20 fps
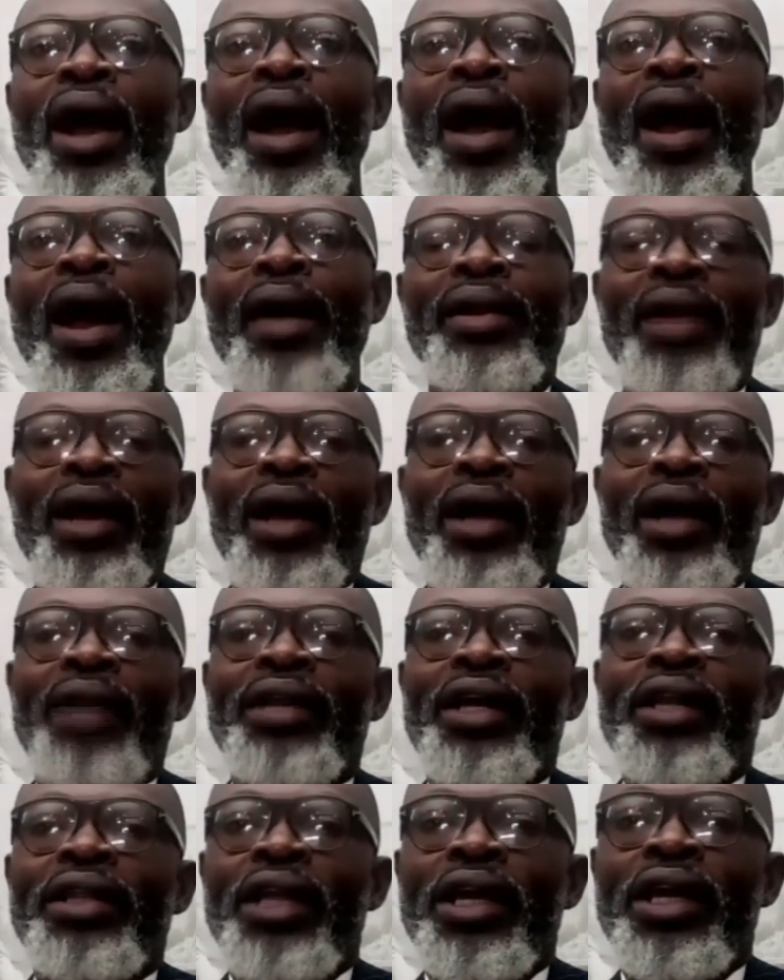And
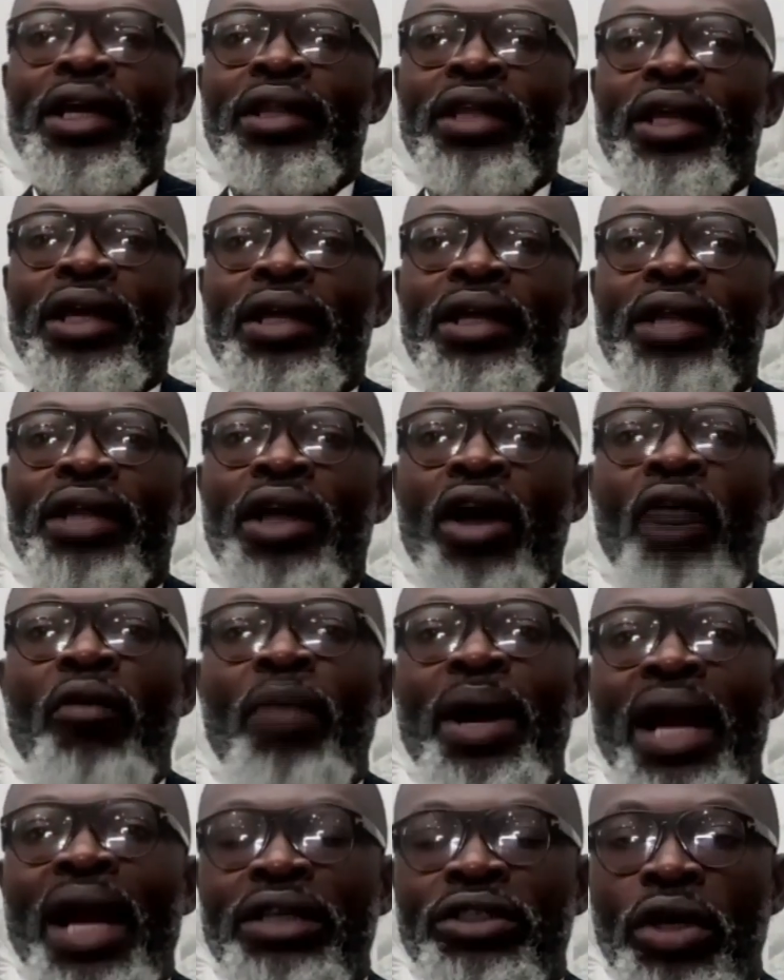the
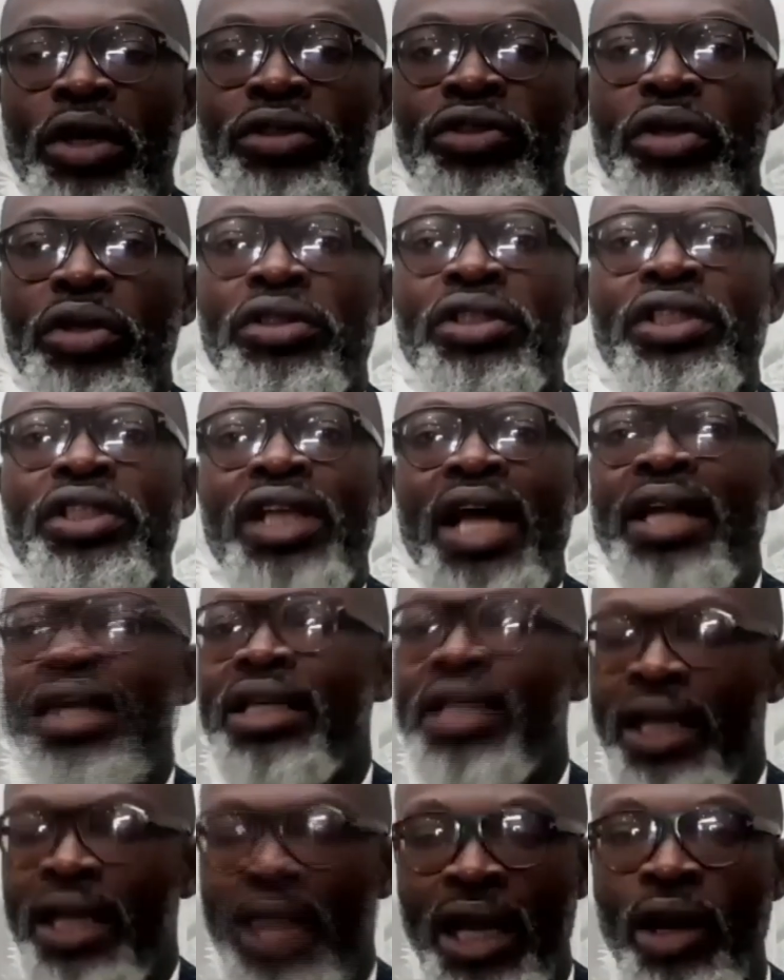government has also
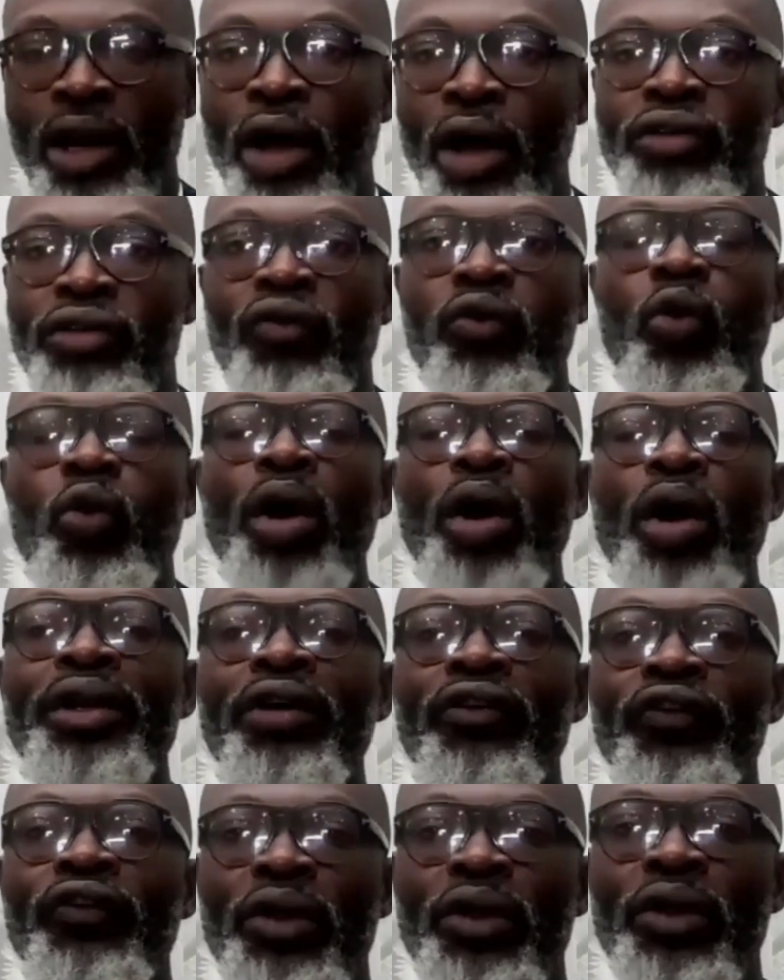said a lot of
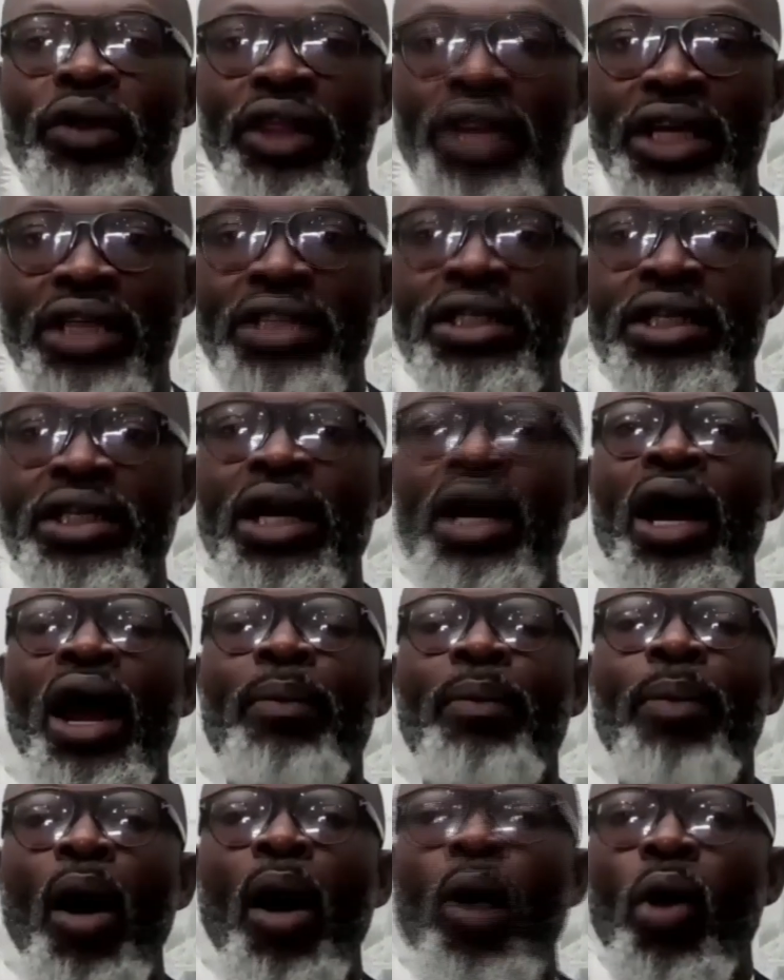wonderful things
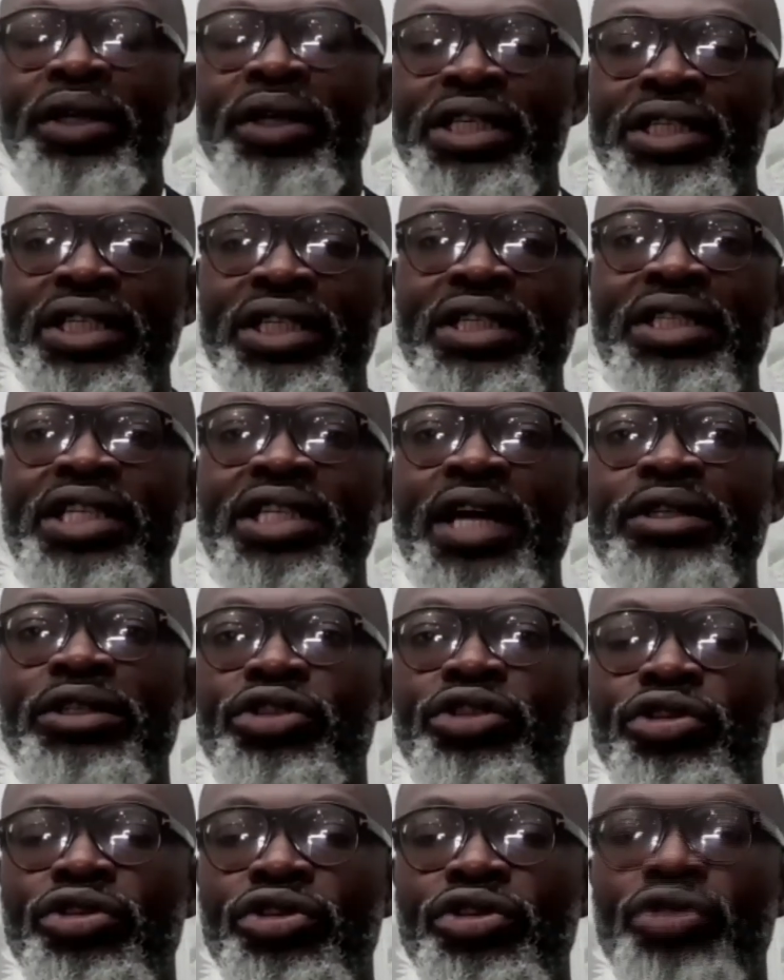about what it
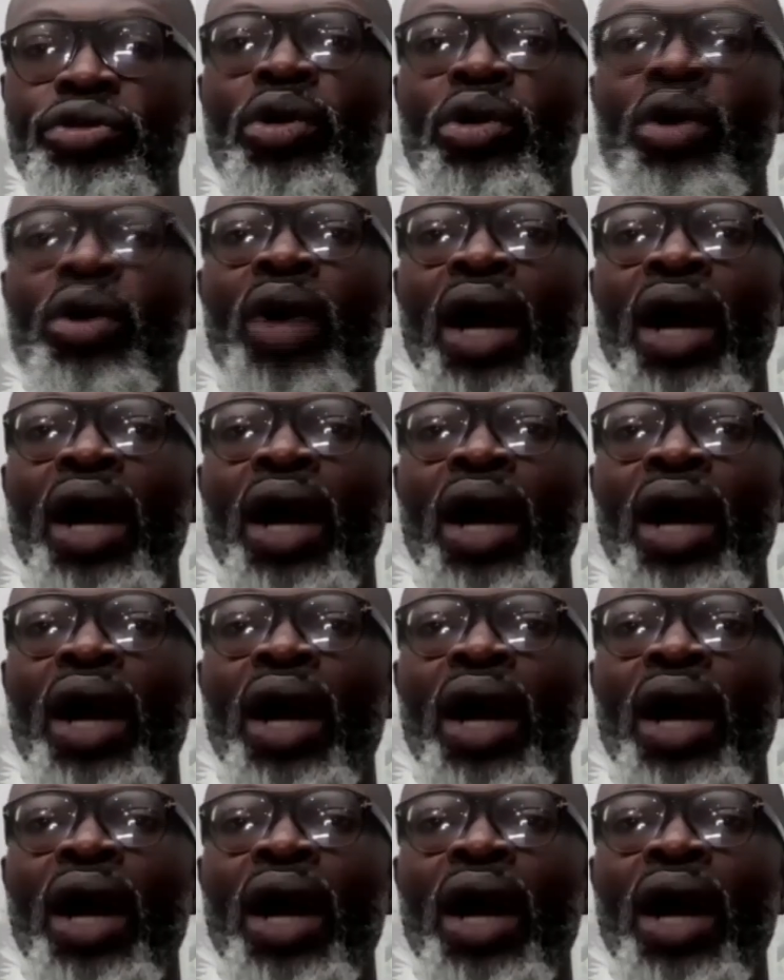intends to do